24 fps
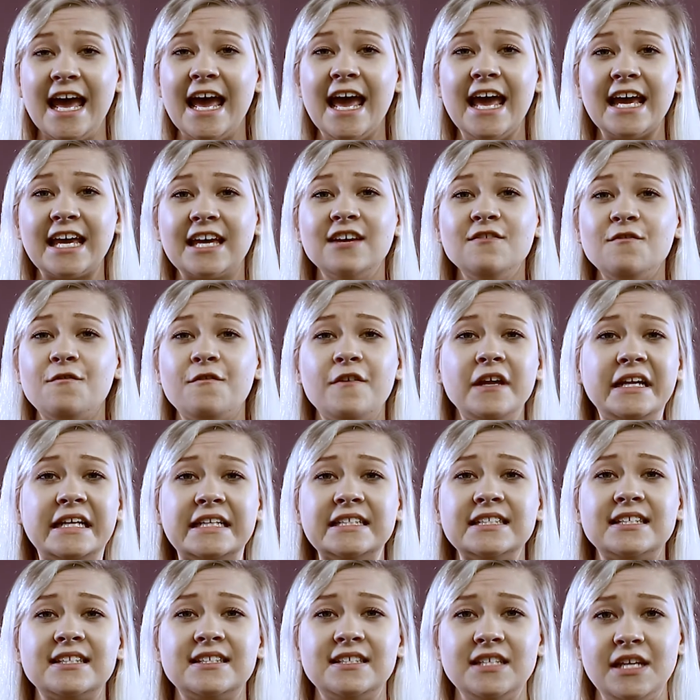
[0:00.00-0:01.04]
It can fit
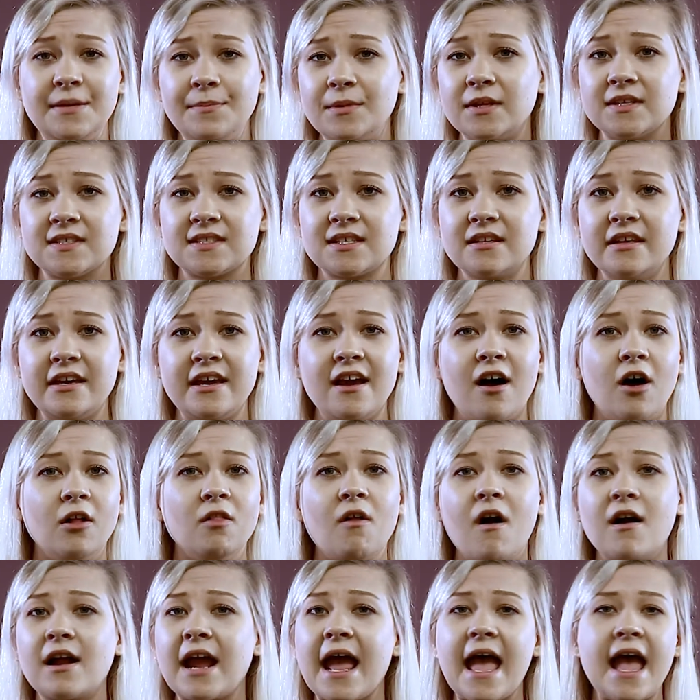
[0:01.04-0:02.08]
in seamlessly
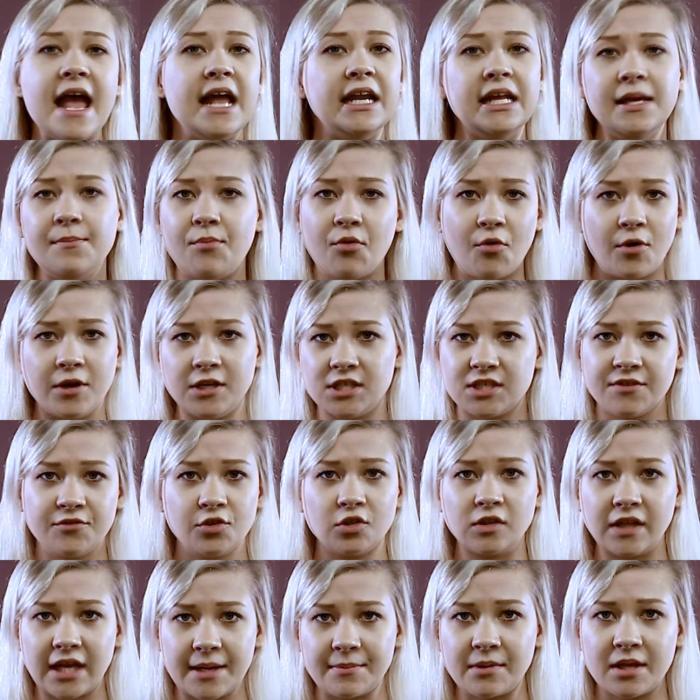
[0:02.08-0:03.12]
along any point of
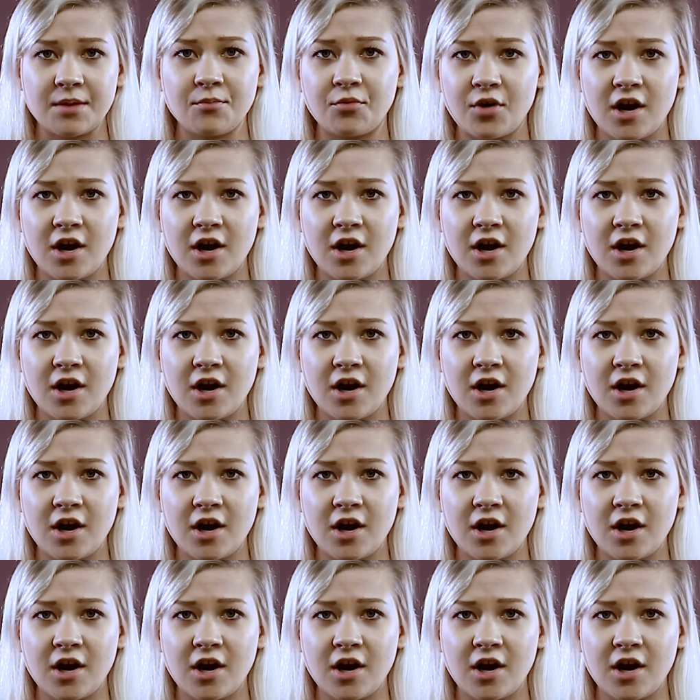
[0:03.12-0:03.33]
your labeling